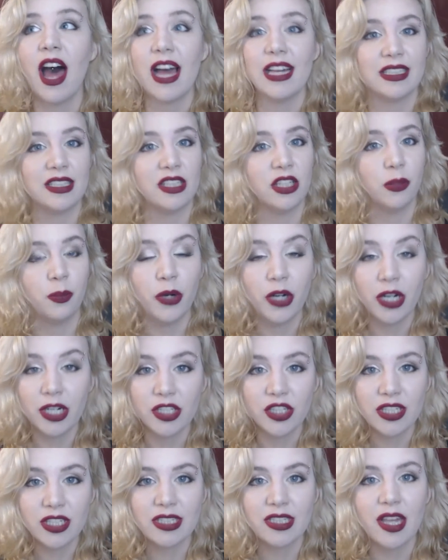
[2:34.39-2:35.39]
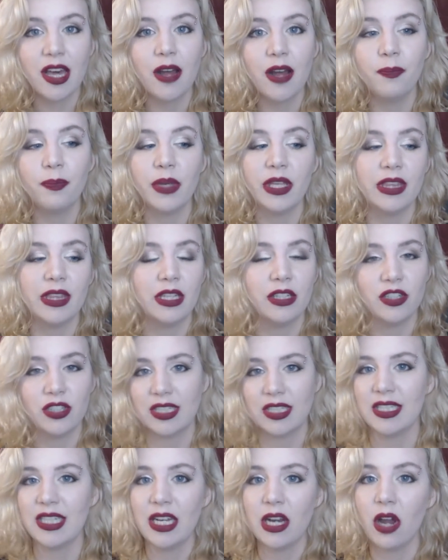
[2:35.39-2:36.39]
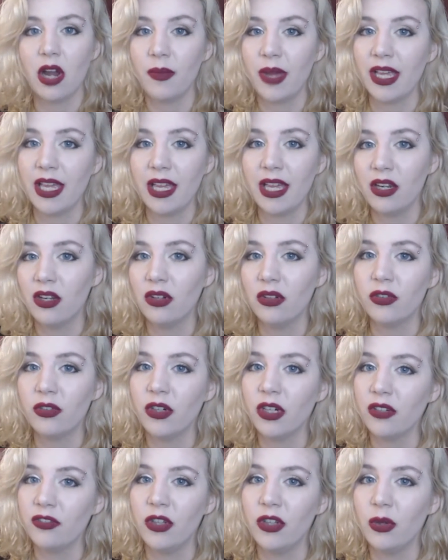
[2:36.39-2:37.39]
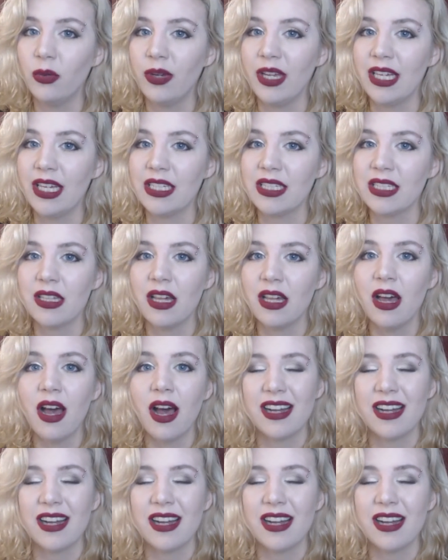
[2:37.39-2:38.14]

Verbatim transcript: I still purchase them, but they'll just sit on my Kindle for a few weeks